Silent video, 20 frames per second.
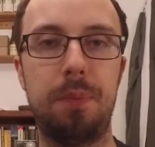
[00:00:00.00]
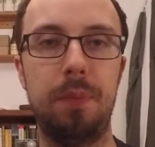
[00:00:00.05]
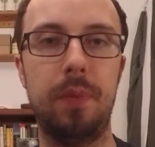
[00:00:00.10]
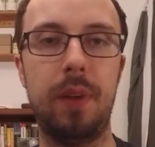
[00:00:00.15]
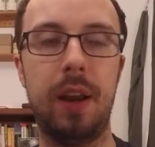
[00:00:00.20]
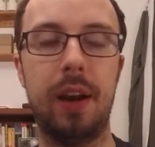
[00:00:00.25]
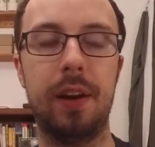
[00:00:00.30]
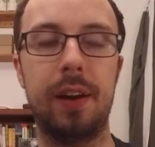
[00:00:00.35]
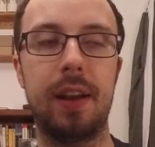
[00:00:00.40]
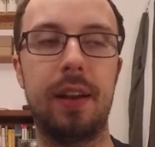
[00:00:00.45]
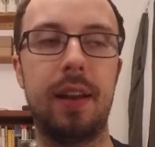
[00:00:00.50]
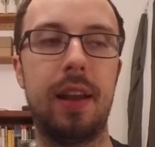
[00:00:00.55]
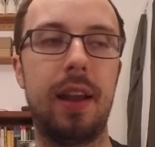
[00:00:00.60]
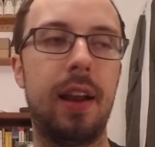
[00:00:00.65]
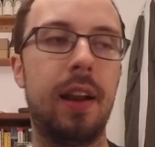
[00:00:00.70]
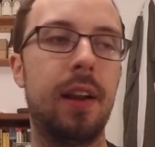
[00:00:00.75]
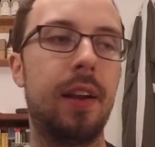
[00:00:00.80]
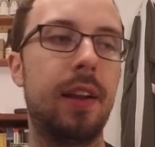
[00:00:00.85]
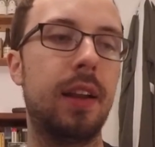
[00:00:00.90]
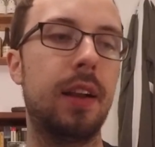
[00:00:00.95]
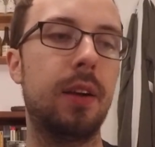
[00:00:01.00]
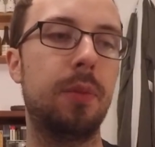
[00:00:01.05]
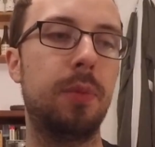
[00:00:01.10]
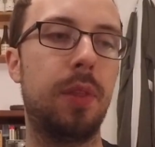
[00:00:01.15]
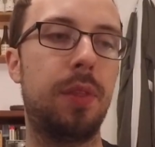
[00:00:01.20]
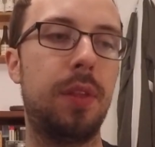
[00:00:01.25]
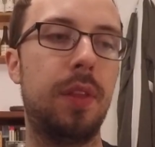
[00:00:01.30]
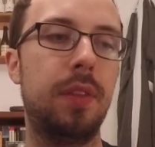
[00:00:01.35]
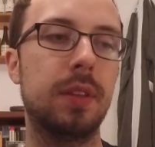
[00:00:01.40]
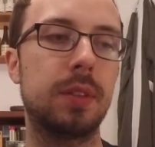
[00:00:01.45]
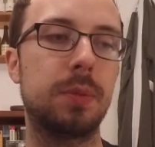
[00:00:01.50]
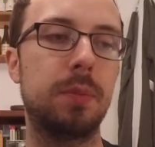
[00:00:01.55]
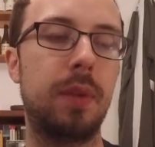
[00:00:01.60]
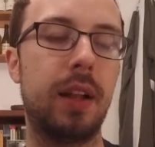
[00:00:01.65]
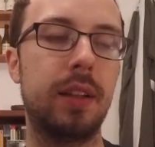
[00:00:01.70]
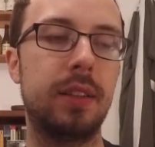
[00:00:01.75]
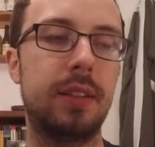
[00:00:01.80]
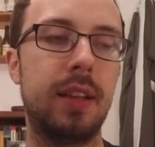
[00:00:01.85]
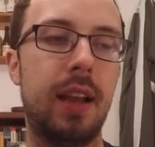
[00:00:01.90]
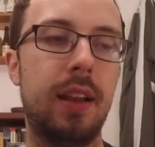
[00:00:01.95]
area to area within this
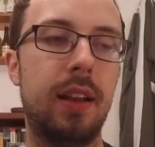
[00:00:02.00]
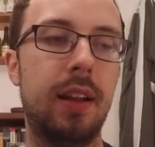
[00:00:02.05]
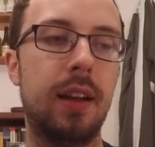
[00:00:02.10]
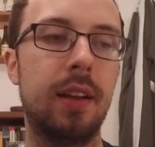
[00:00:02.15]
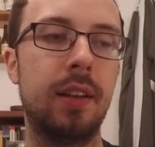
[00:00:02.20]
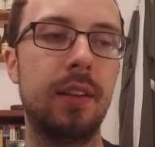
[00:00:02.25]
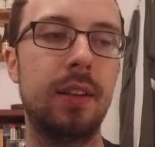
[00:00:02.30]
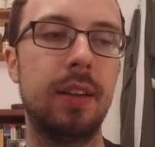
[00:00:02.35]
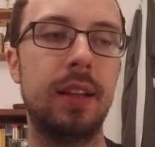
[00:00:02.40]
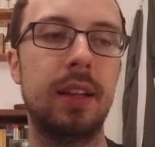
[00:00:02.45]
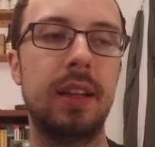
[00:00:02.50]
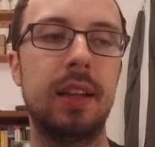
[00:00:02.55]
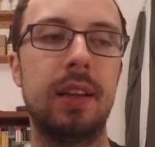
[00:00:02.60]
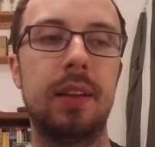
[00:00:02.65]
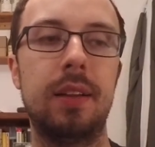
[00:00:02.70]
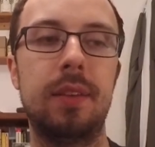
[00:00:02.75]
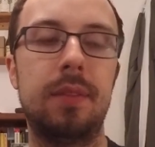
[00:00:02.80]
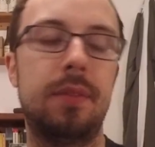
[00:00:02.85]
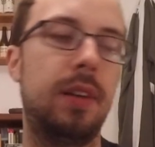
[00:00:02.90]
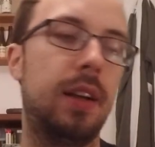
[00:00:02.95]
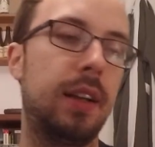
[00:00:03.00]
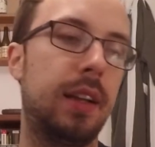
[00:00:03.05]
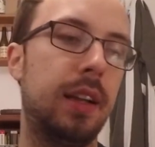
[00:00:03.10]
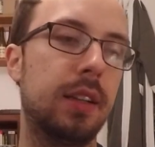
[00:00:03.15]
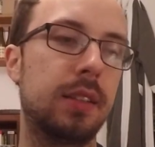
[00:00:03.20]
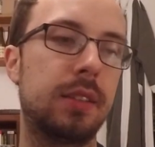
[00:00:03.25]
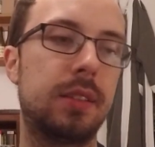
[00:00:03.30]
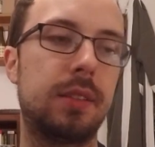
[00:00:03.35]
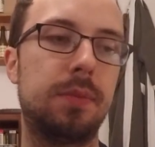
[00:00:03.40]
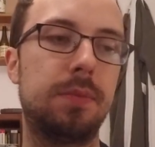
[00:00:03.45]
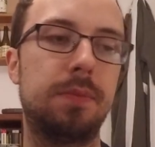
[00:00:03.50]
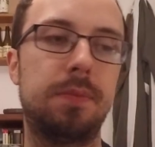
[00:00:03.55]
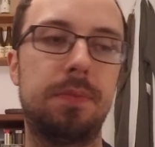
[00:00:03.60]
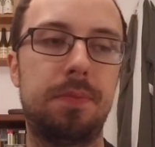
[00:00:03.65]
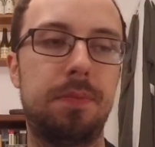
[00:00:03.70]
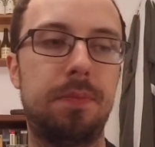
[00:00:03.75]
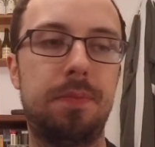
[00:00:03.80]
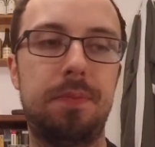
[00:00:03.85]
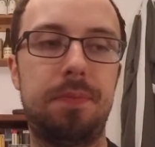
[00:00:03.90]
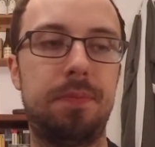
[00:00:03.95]
Montana, I guess,
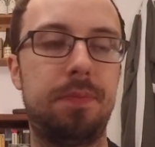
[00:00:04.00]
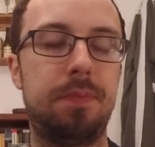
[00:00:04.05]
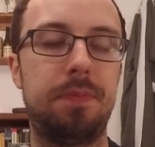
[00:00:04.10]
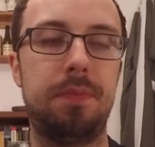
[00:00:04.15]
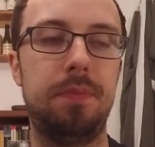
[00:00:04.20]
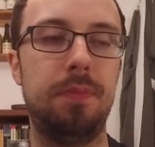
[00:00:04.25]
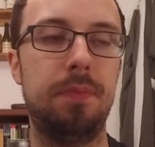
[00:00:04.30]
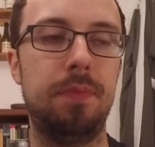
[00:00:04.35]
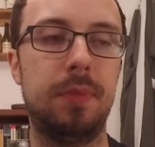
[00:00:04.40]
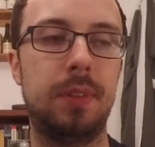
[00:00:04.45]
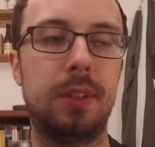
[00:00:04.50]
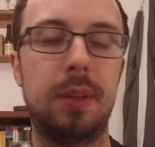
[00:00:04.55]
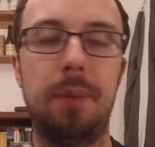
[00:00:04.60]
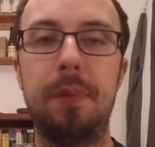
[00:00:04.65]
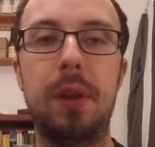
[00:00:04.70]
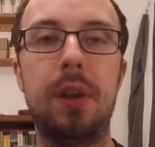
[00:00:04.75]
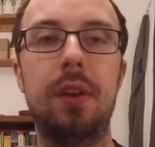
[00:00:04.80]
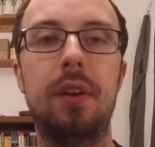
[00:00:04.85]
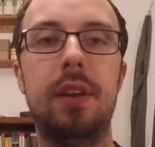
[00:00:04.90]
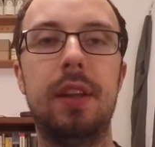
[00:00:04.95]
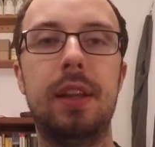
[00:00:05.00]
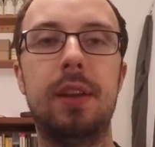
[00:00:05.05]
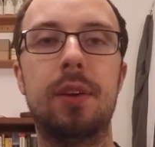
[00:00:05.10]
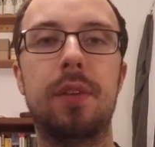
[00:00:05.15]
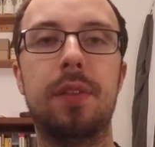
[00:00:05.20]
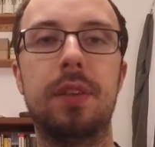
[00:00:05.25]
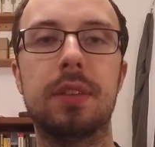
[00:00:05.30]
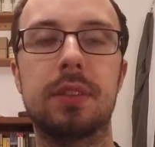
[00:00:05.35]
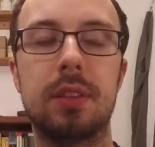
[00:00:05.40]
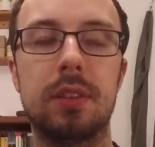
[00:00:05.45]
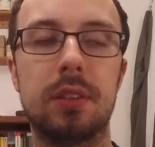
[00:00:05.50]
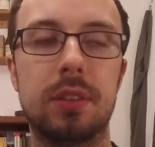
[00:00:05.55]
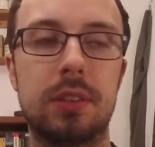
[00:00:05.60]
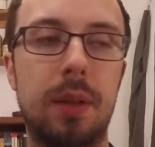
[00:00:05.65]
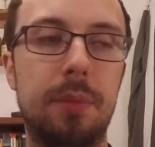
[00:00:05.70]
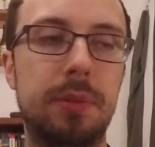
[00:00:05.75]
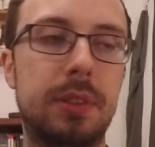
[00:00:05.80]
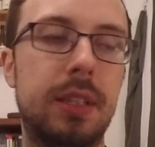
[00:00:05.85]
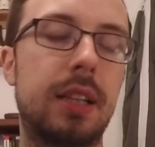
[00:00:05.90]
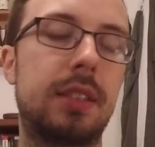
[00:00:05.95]
community or this little
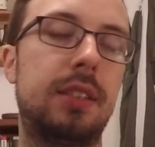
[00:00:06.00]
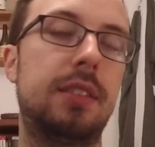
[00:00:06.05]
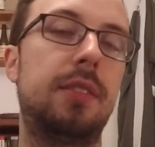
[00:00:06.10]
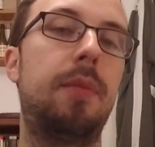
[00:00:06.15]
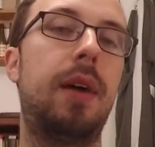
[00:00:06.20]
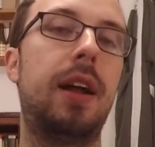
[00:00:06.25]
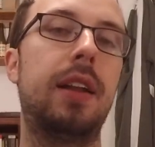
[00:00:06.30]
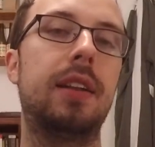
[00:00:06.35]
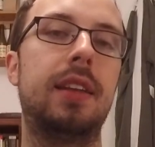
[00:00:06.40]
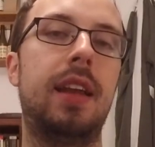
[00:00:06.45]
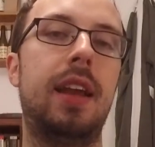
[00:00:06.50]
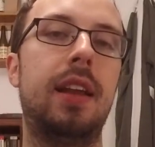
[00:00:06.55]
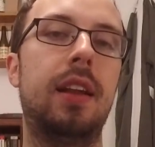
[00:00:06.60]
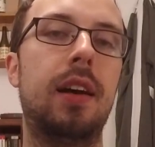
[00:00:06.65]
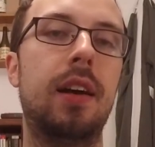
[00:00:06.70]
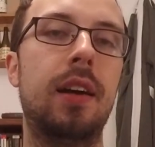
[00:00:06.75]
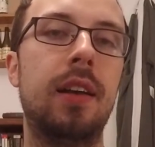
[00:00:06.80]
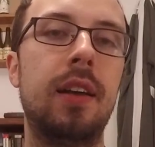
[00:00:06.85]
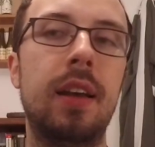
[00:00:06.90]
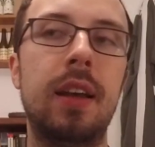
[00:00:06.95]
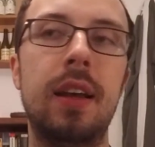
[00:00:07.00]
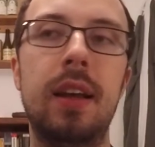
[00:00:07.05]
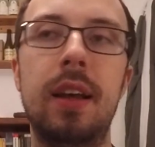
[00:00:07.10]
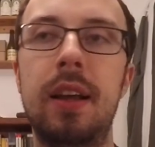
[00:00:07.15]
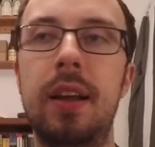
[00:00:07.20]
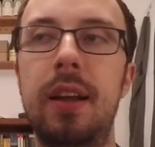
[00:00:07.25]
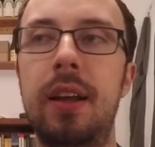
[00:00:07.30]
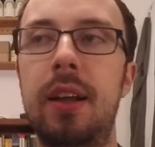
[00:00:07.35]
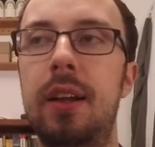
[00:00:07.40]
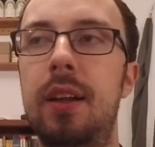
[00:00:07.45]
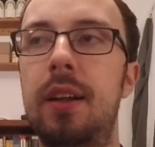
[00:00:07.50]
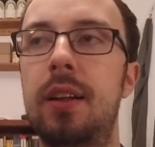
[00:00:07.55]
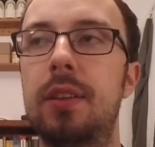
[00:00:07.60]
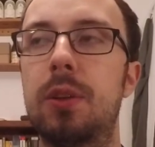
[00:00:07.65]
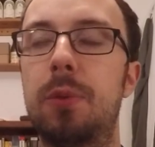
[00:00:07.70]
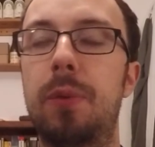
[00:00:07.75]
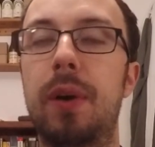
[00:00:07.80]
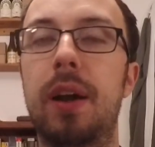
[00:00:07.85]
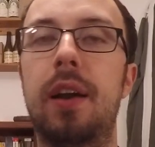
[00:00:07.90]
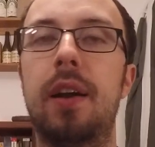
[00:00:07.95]
subsection of Montana,
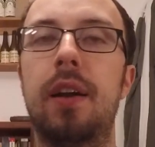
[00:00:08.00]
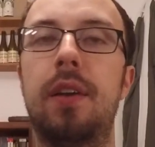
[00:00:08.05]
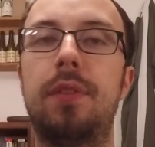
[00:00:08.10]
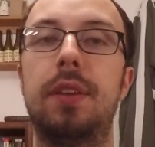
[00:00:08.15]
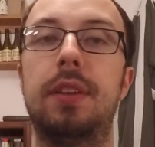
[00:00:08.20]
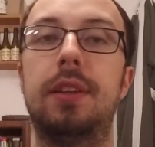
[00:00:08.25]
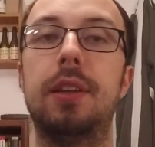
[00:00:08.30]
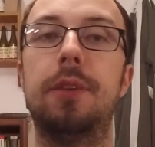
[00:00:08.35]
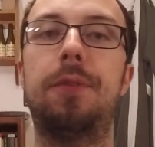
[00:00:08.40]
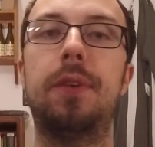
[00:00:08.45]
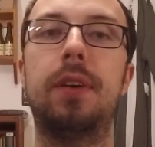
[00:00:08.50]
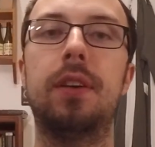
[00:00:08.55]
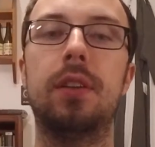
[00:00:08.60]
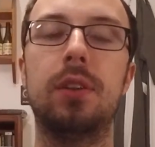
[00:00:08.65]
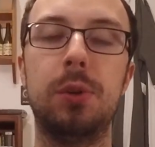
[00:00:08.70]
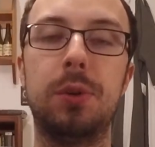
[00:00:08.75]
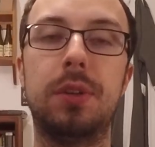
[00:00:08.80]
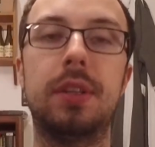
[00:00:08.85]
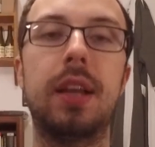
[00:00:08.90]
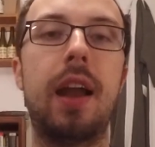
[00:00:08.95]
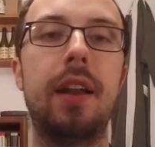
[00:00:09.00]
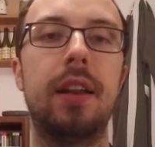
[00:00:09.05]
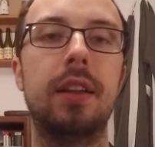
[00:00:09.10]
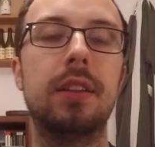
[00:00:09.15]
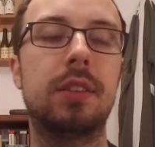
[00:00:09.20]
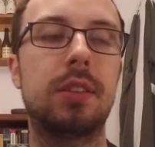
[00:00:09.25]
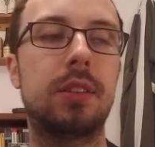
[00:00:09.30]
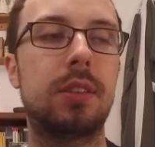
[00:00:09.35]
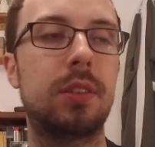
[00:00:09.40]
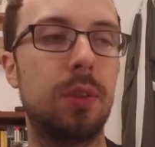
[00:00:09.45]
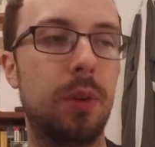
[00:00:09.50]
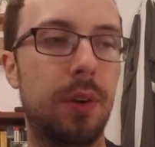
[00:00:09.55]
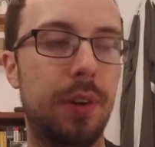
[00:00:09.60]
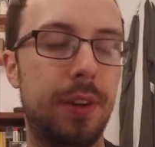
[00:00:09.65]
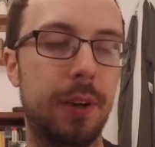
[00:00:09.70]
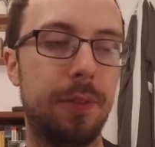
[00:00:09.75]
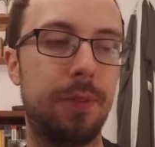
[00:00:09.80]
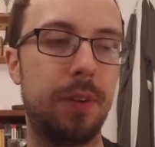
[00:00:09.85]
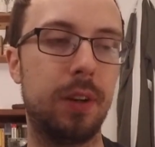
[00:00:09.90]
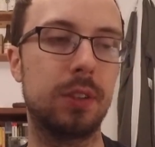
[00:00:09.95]
to where the different lieutenants or
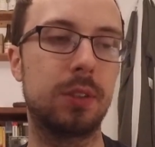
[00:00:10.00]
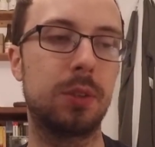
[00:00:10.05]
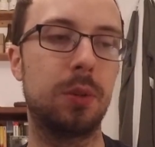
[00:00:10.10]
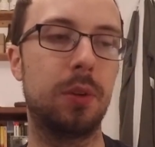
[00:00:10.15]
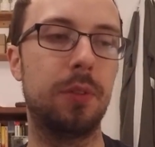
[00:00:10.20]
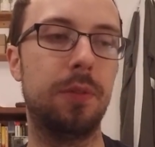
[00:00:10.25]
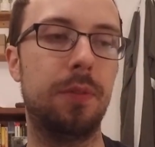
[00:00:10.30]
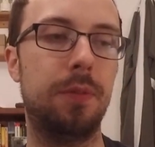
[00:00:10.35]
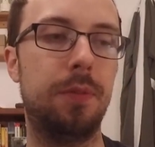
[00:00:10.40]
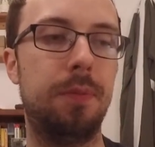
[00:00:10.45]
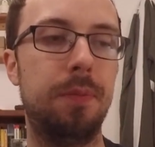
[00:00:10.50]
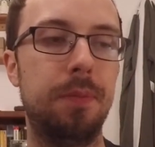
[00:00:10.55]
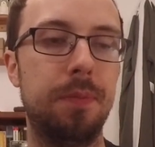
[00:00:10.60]
different sort of